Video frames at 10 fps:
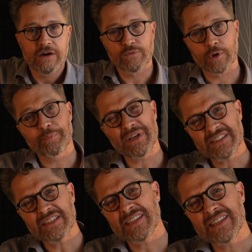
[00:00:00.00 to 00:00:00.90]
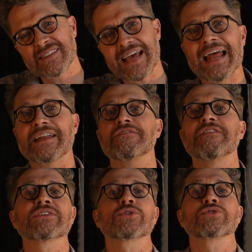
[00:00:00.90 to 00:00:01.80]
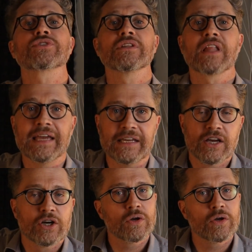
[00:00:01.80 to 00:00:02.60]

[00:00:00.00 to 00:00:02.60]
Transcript: For businesses and investors alike,